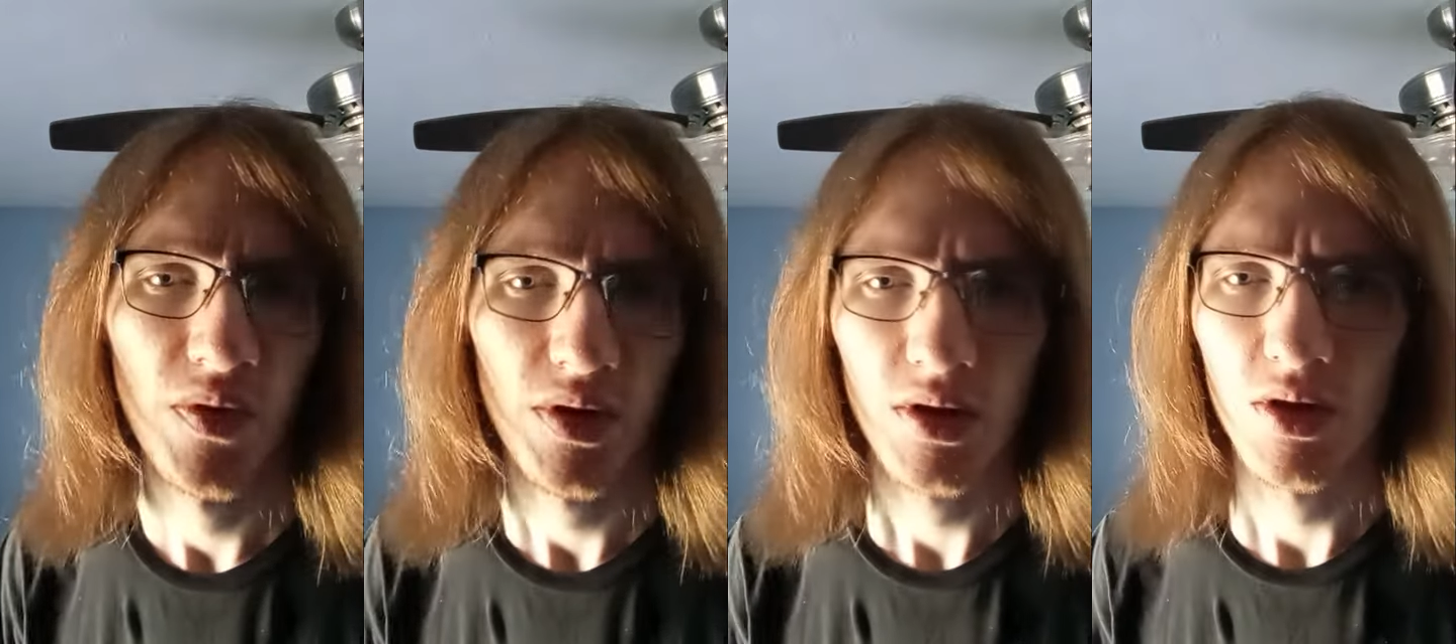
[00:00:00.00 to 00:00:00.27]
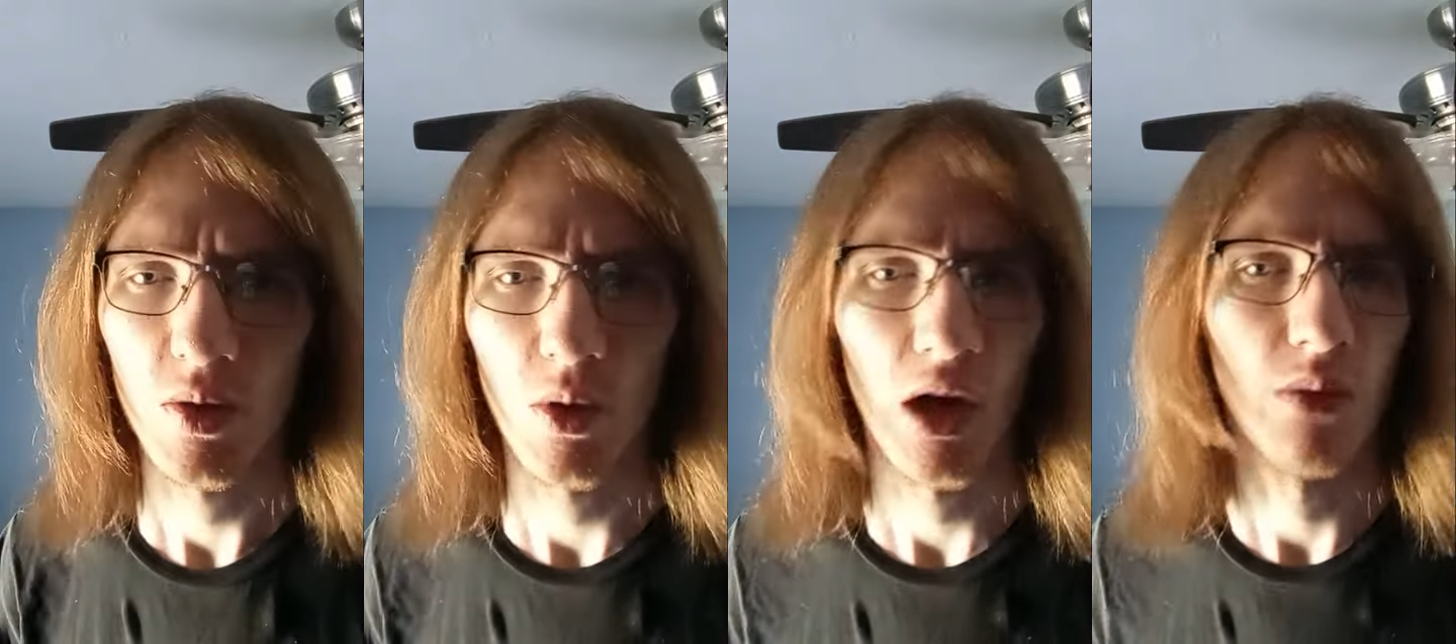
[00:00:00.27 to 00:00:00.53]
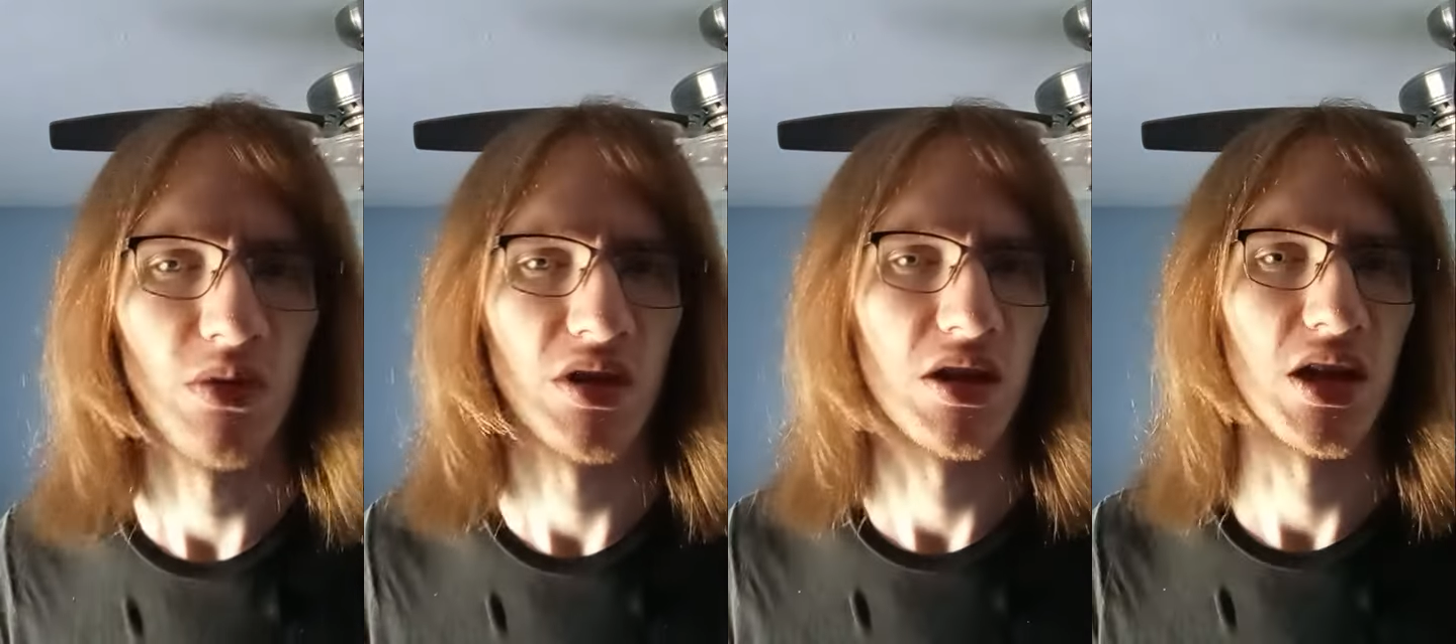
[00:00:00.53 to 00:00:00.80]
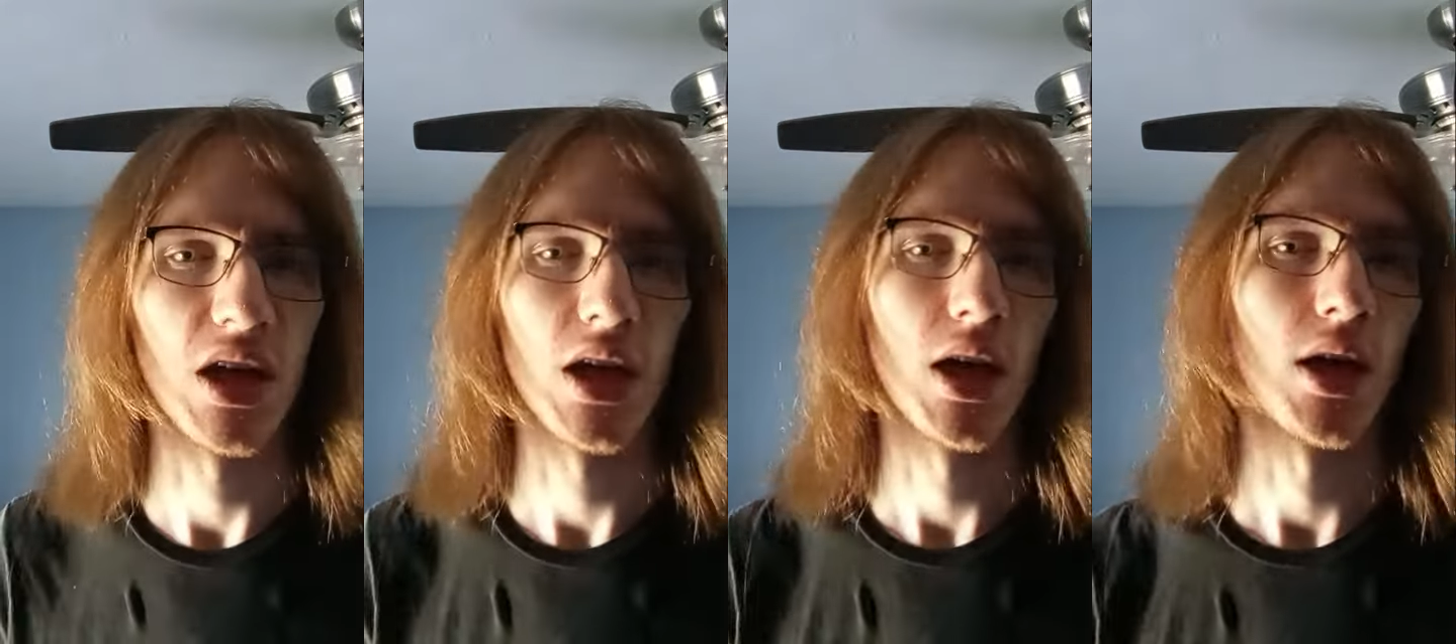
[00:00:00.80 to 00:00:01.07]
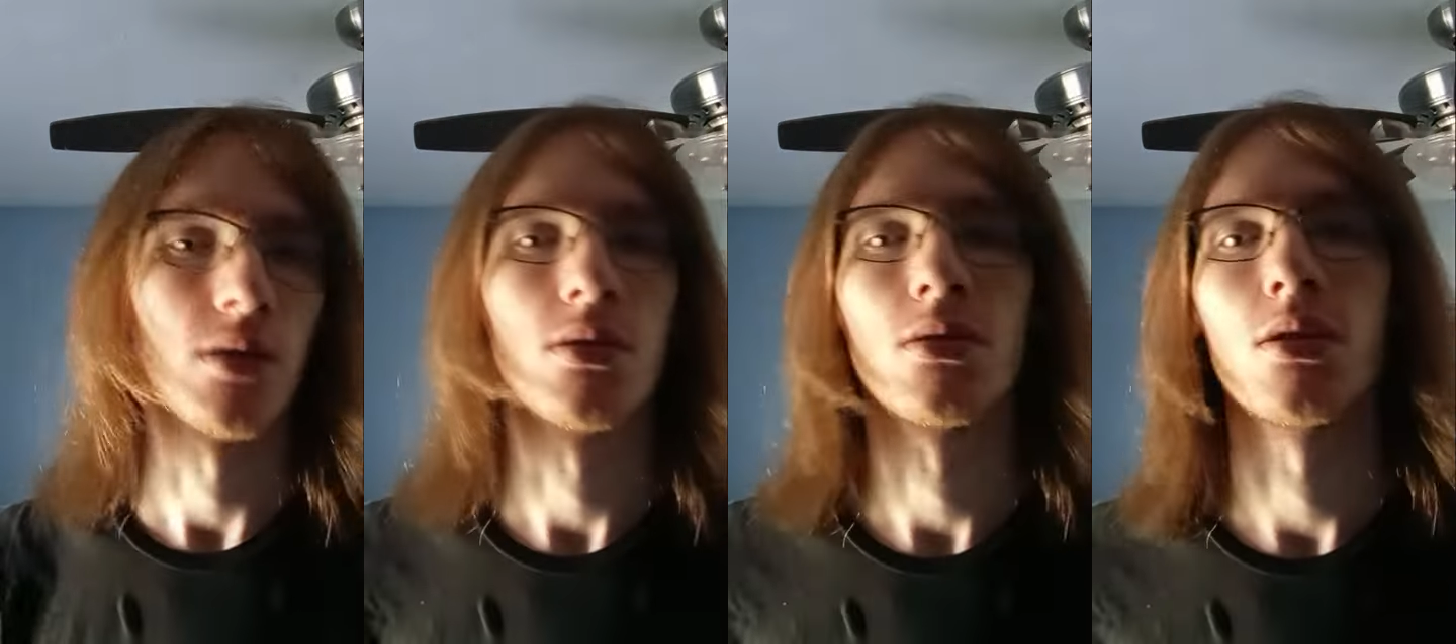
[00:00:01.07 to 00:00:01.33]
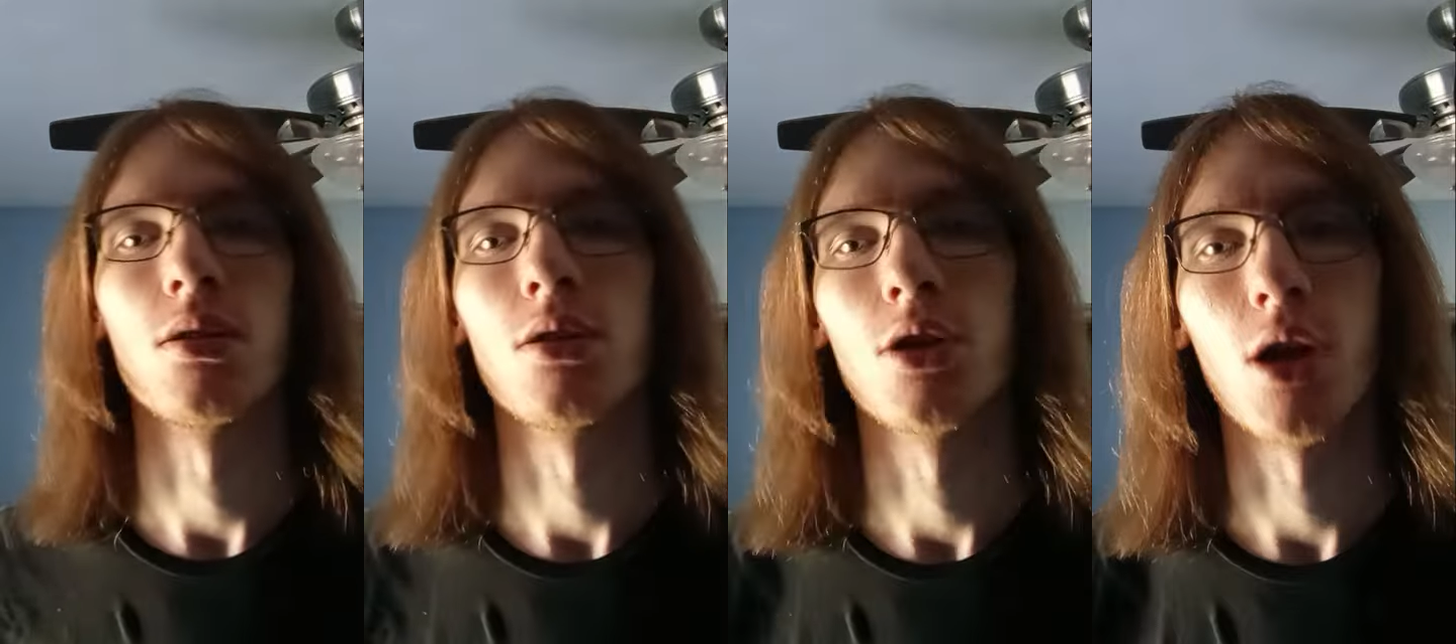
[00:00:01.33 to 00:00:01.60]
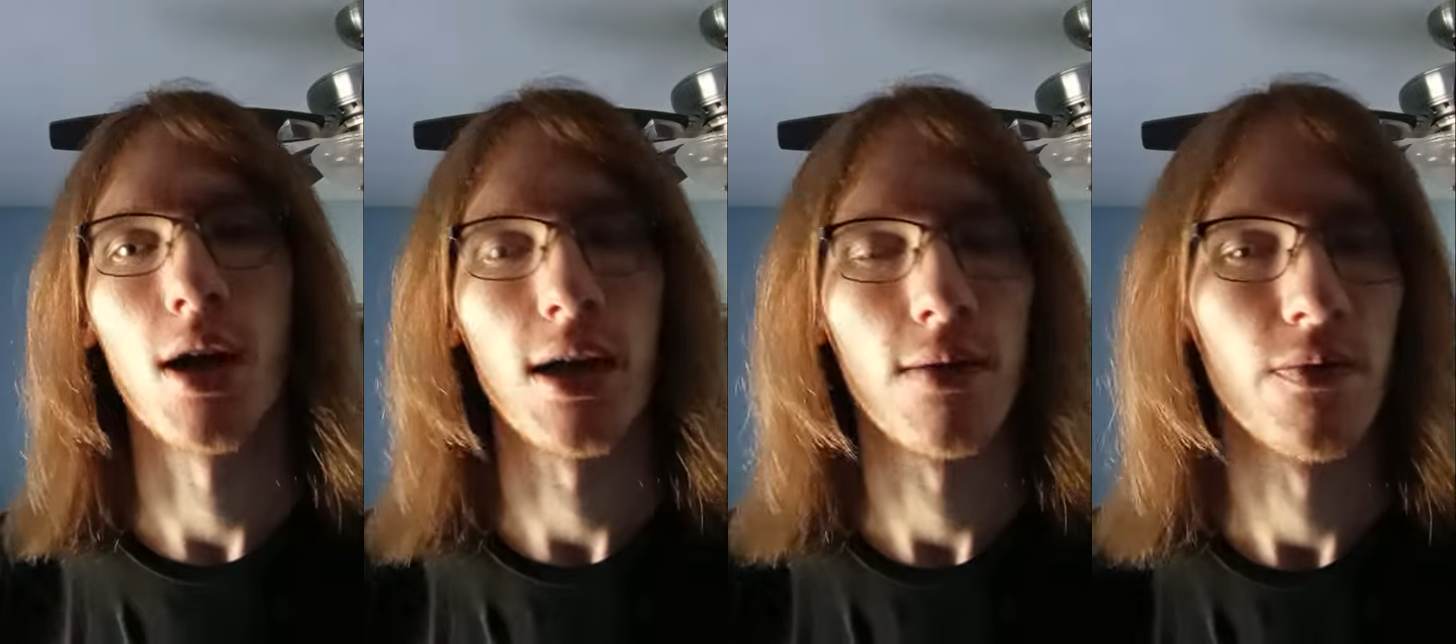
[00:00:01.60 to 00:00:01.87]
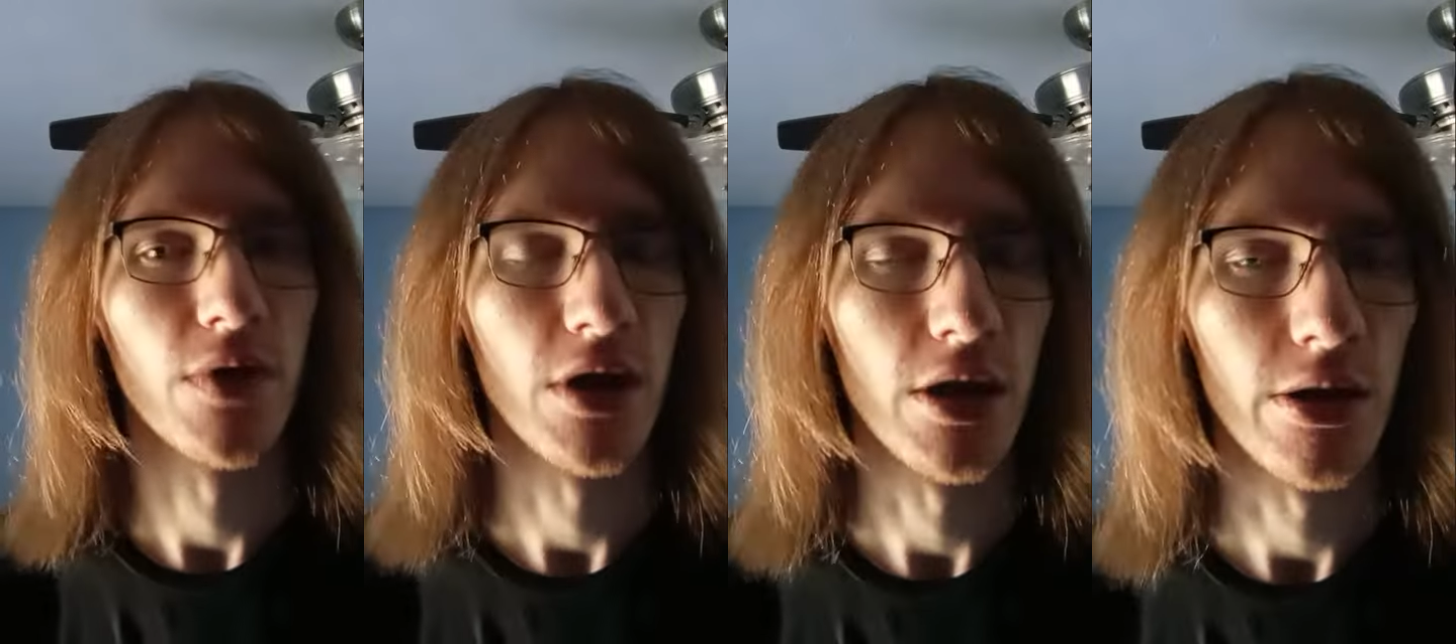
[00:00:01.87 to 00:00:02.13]
because when I was a kid, I looked at chalk
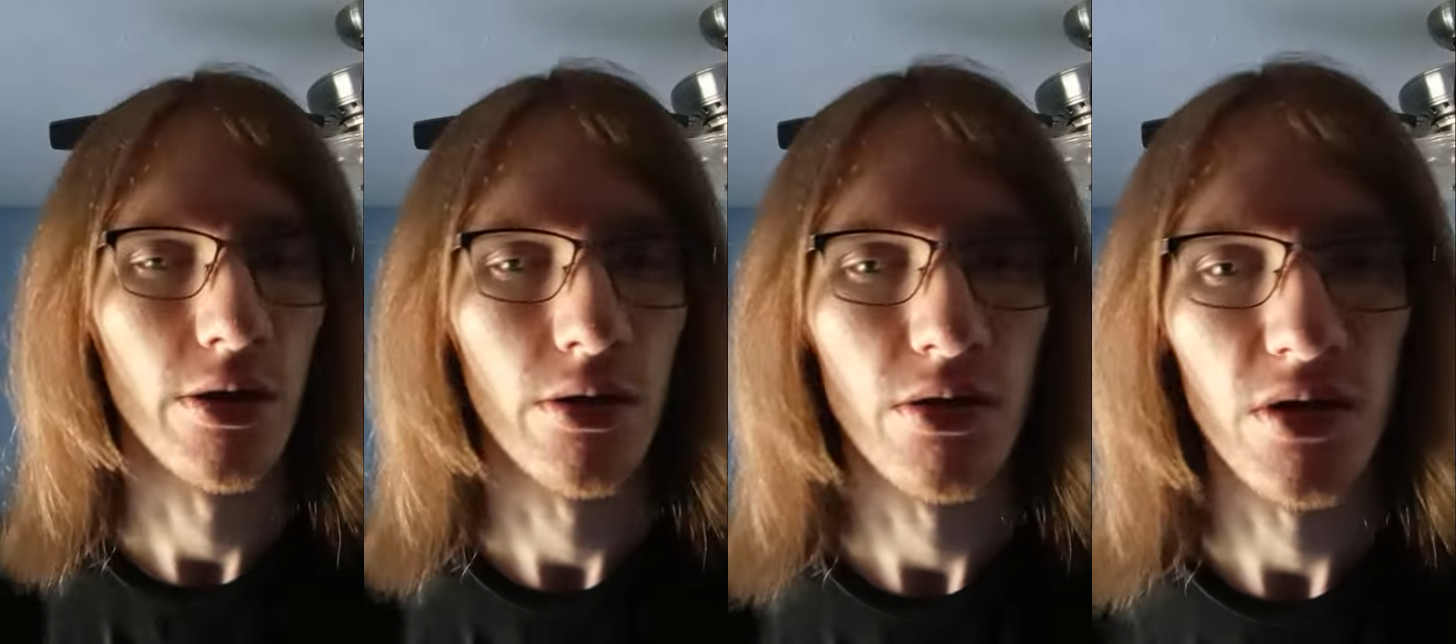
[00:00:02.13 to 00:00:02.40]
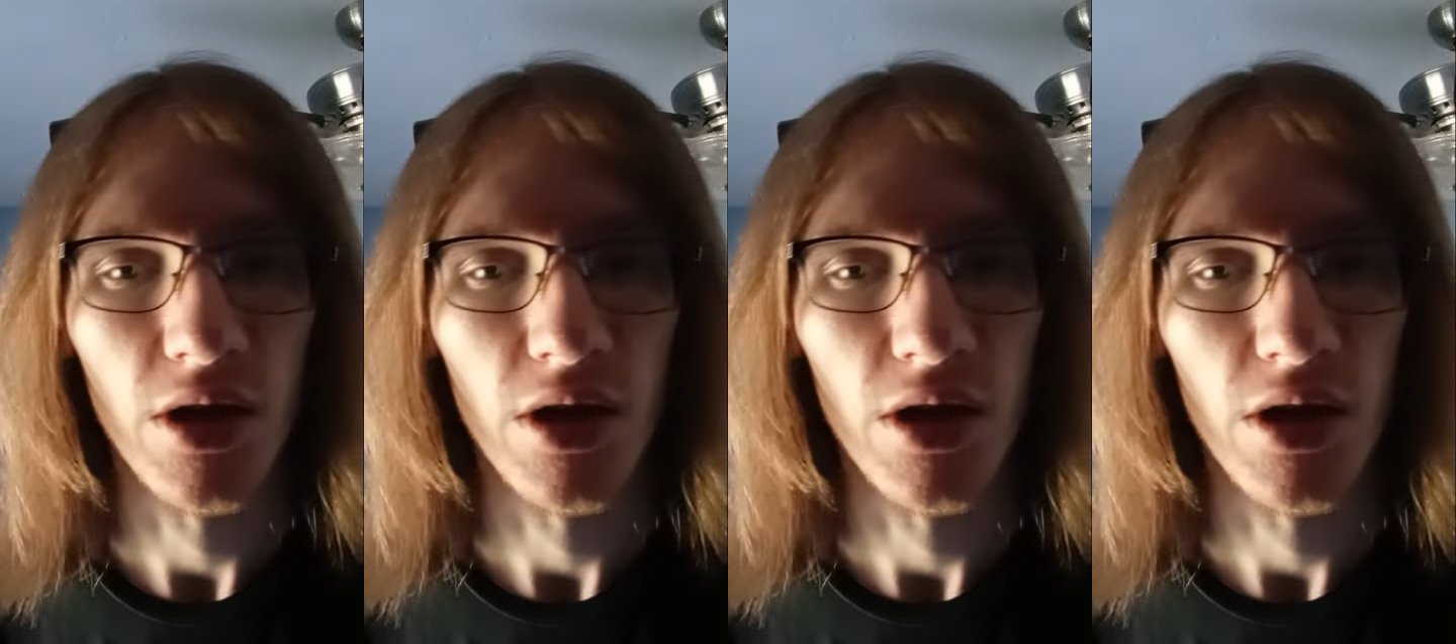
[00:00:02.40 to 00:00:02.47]
videos